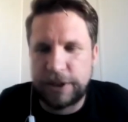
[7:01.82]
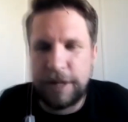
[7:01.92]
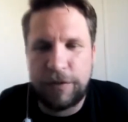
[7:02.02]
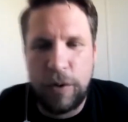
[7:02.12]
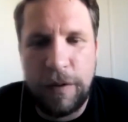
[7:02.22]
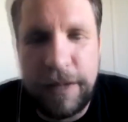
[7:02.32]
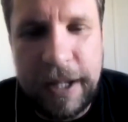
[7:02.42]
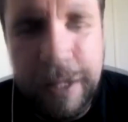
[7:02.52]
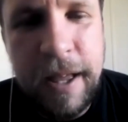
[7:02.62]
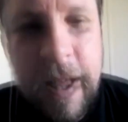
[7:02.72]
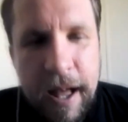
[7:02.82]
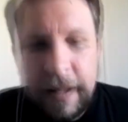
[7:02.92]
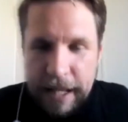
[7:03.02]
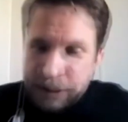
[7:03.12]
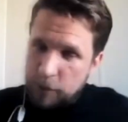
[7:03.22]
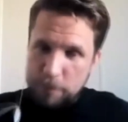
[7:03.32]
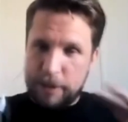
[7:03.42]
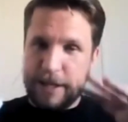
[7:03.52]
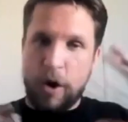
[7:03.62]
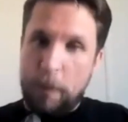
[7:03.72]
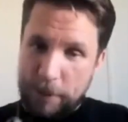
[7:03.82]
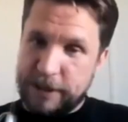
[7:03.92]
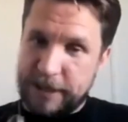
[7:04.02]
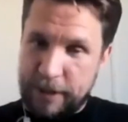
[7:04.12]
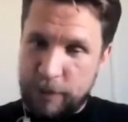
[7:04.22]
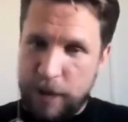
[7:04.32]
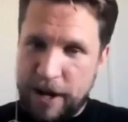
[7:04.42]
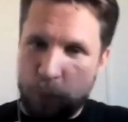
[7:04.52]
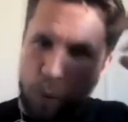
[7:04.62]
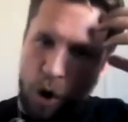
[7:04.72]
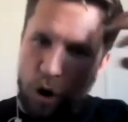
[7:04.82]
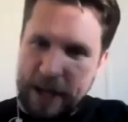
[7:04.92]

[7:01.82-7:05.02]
that through. And I think that's a complete opposite where the what